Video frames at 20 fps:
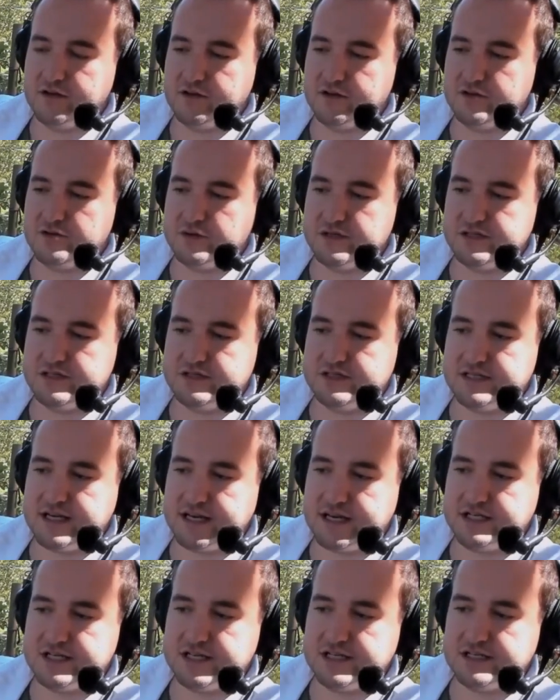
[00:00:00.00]
twist
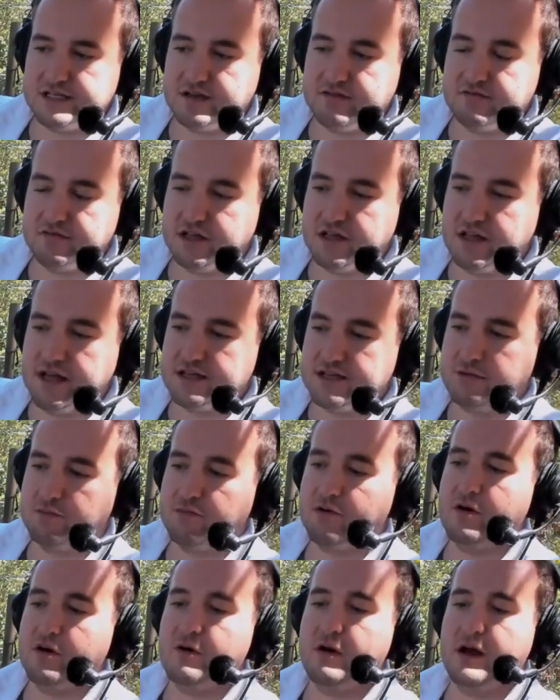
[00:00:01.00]
sections of the Classic
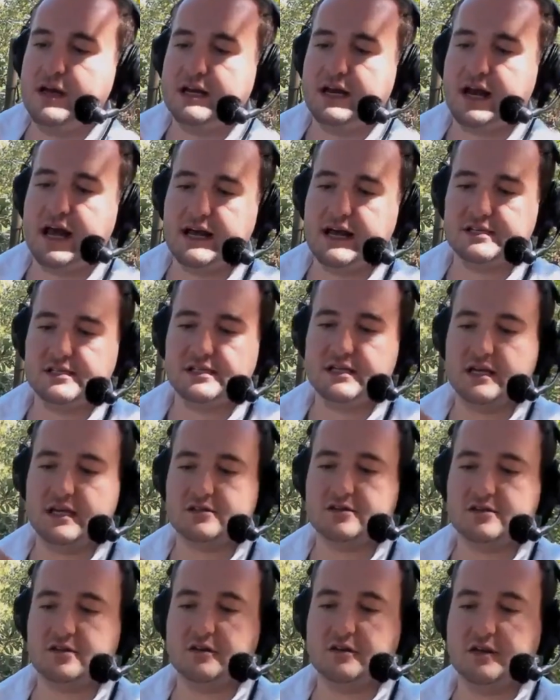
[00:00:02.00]
Pro, and it has the
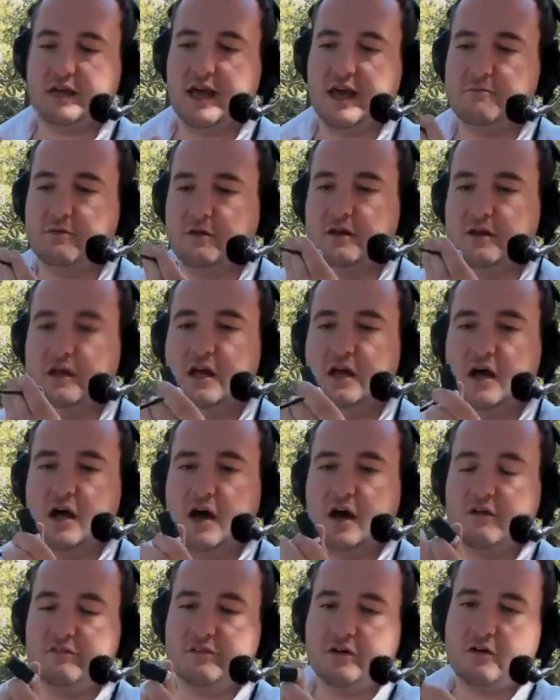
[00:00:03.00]
internal cable
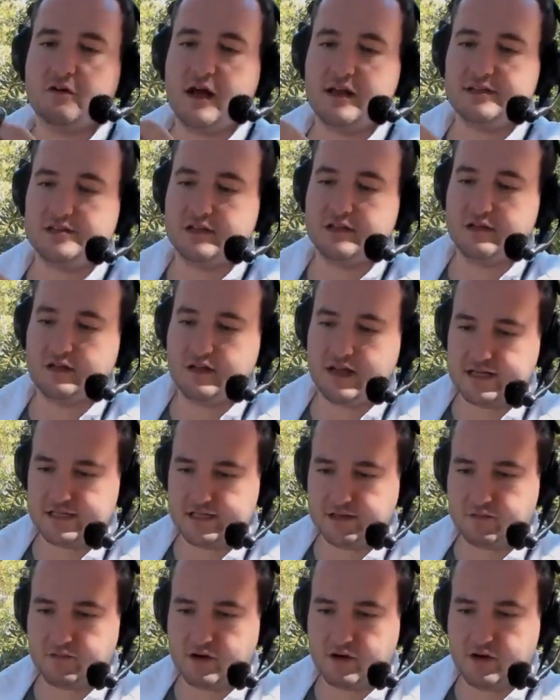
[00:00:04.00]
of the
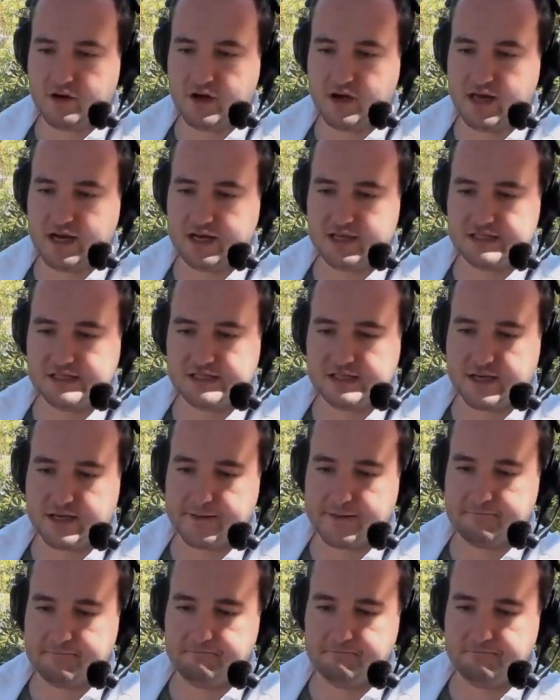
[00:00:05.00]
Classic Pro, and it
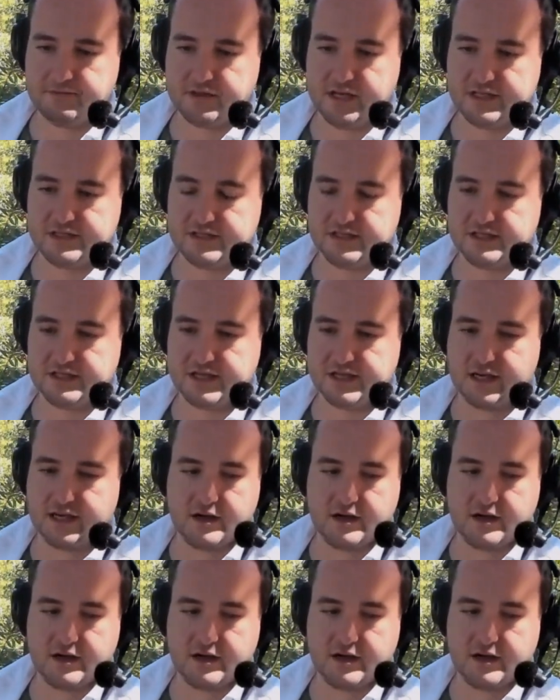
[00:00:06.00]
looks like